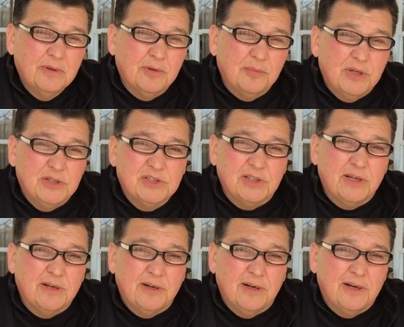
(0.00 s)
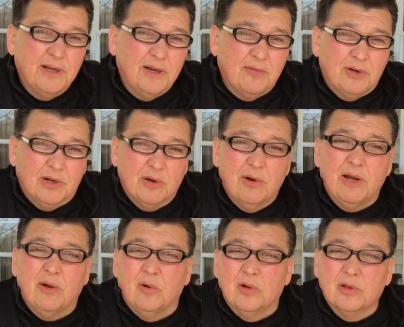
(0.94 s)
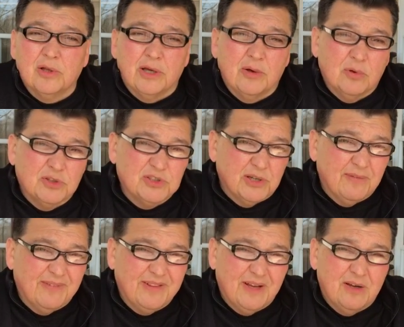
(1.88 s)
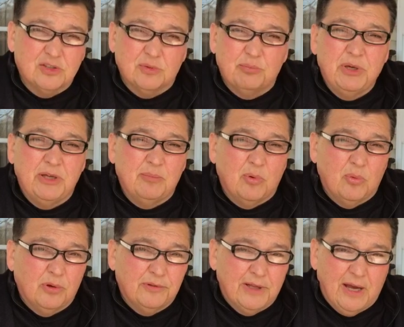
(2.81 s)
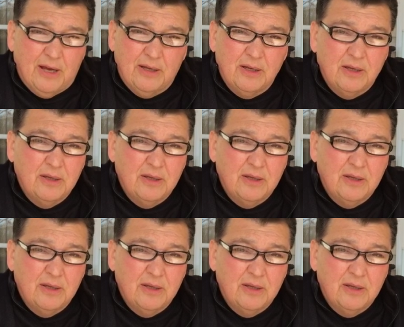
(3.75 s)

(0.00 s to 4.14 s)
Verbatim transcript: and be ascended into heaven. A great earthquake where 7,000 people will die.